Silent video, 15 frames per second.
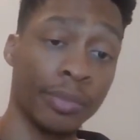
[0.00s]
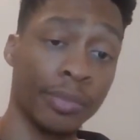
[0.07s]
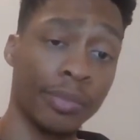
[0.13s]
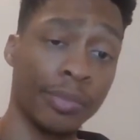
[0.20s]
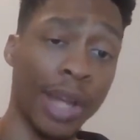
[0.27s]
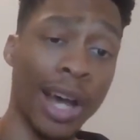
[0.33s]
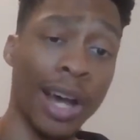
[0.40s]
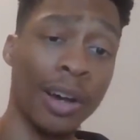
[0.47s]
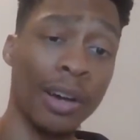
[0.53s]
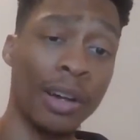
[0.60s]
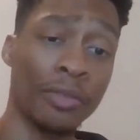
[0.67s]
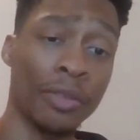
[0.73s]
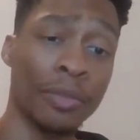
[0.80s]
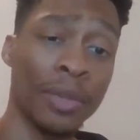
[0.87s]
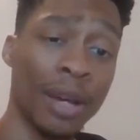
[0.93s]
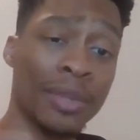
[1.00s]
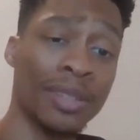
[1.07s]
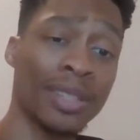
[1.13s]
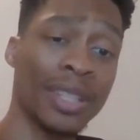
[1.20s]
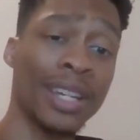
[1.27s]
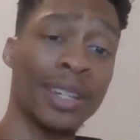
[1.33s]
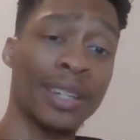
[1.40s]
Now, if I'm not
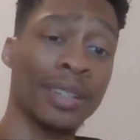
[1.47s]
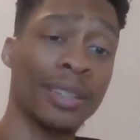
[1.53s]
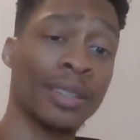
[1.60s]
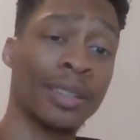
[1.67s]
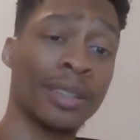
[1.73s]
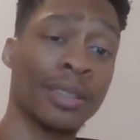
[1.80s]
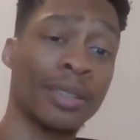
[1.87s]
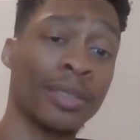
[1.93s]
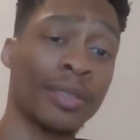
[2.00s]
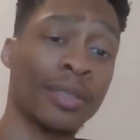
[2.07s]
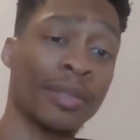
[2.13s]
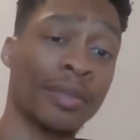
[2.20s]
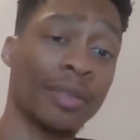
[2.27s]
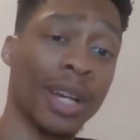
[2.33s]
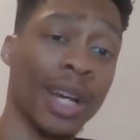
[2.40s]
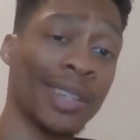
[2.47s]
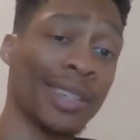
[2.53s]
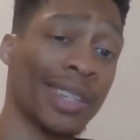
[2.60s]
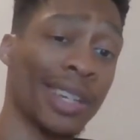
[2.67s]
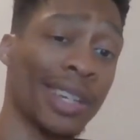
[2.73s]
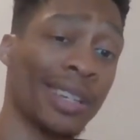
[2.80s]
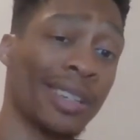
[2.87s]
mistaken, I
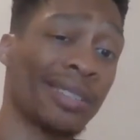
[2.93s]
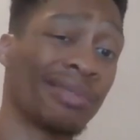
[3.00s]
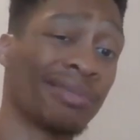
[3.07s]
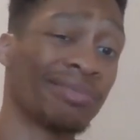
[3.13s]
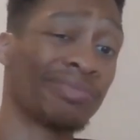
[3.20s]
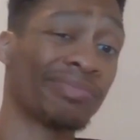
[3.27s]
said